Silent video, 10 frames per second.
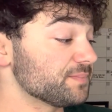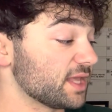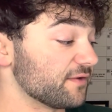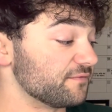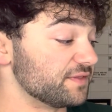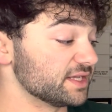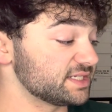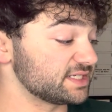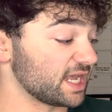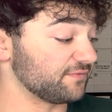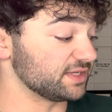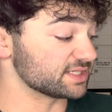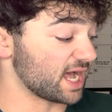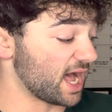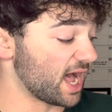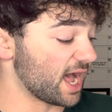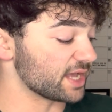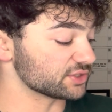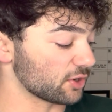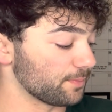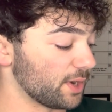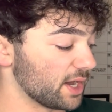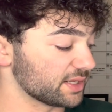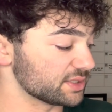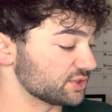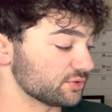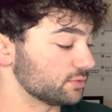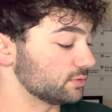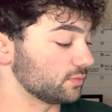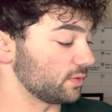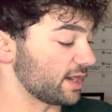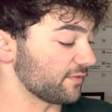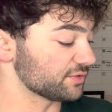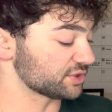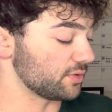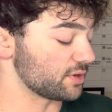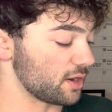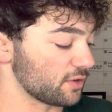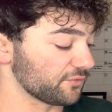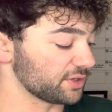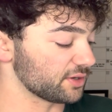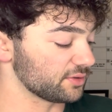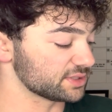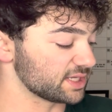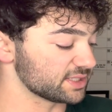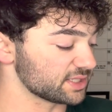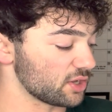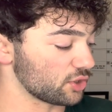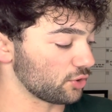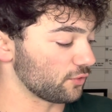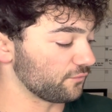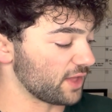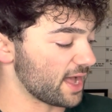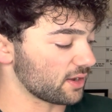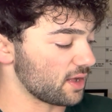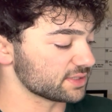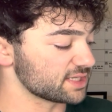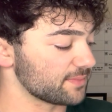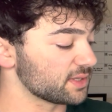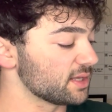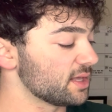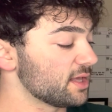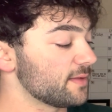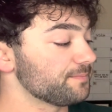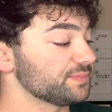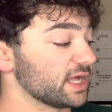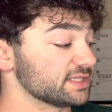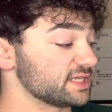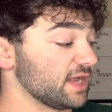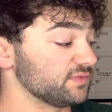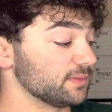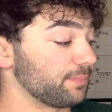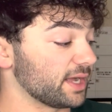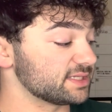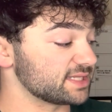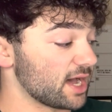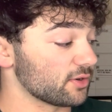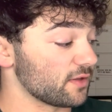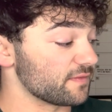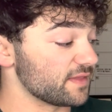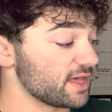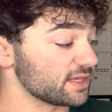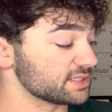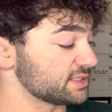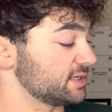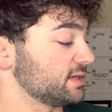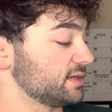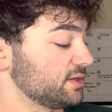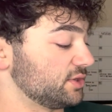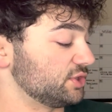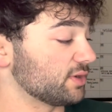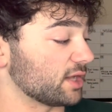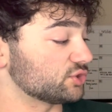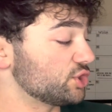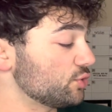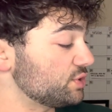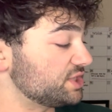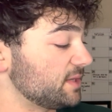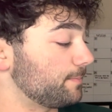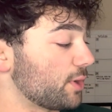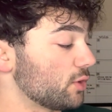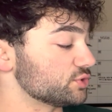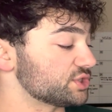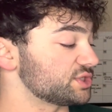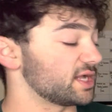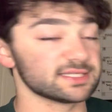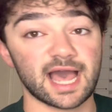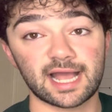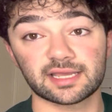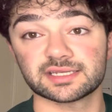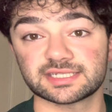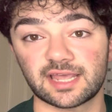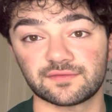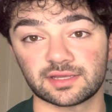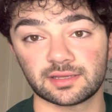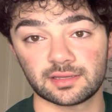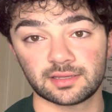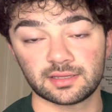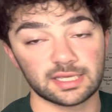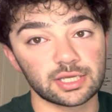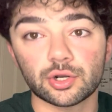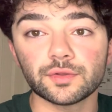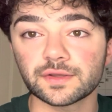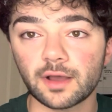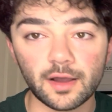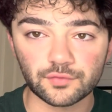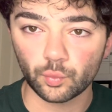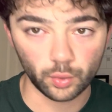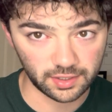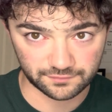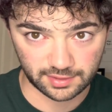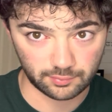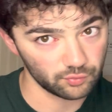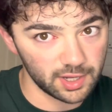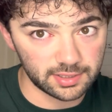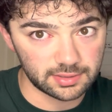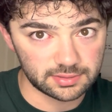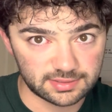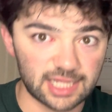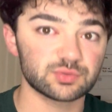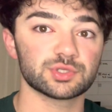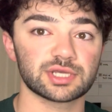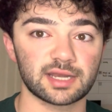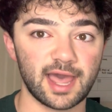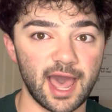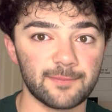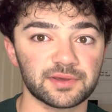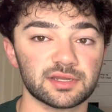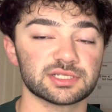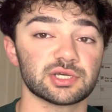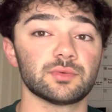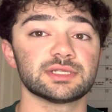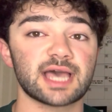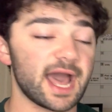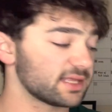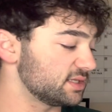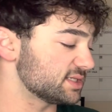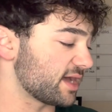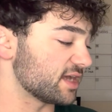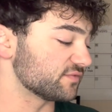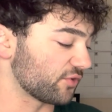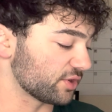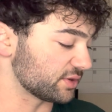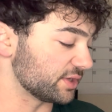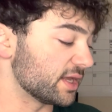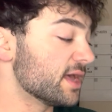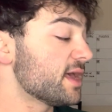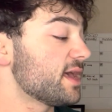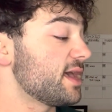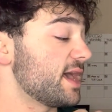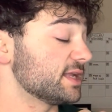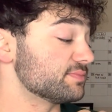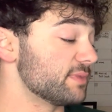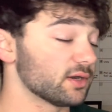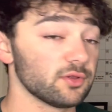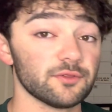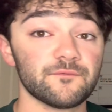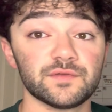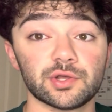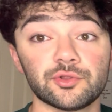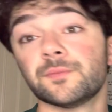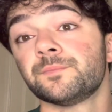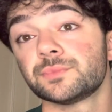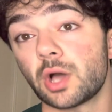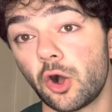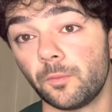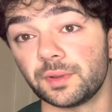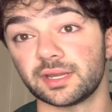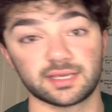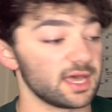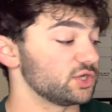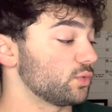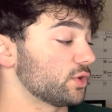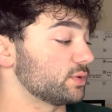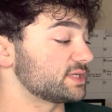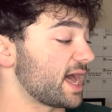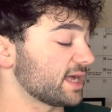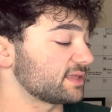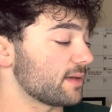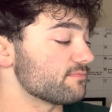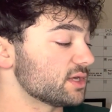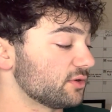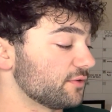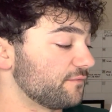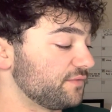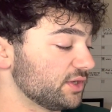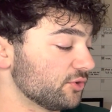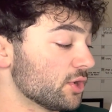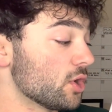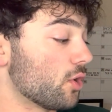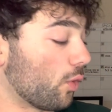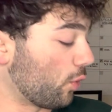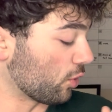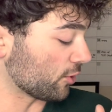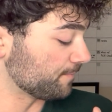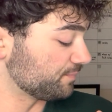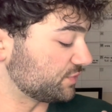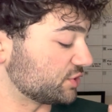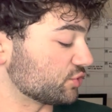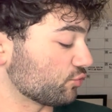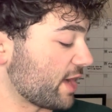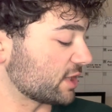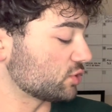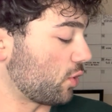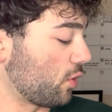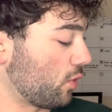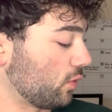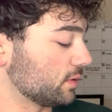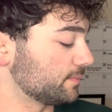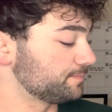if this safety's eyes are bought into whatever's going on over here. Let's say it's like a curl flat concept. That safety bites down on this. You got two deep posts attacking a safety. He can only cover one of them, right? That's what's going to happen. It's going to attack these guys vertically, and it's middle of the field open. Again, you want to attack that middle of the field or the direct hole